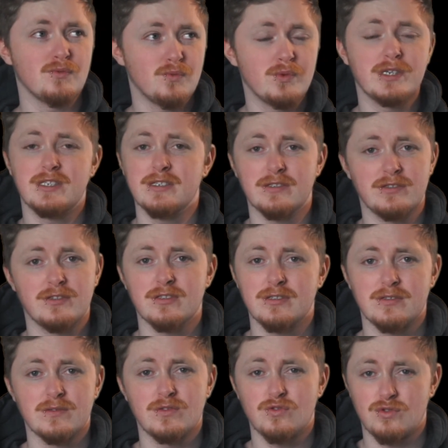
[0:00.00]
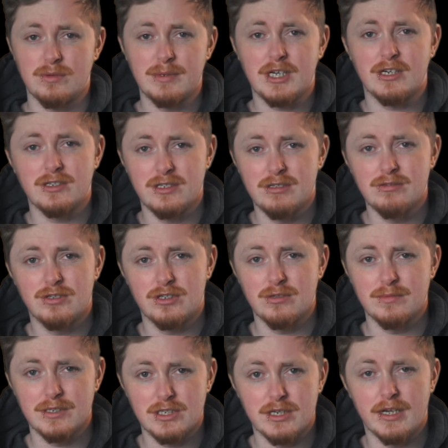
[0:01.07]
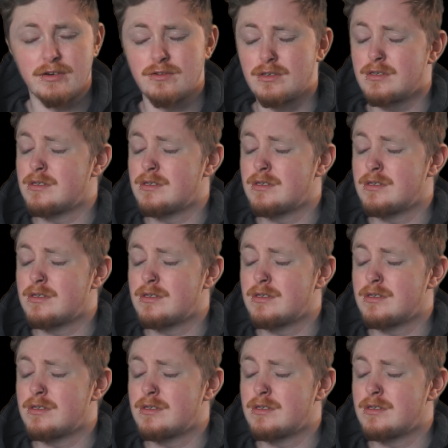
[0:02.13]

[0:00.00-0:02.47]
which is just streaming on YouTube in general.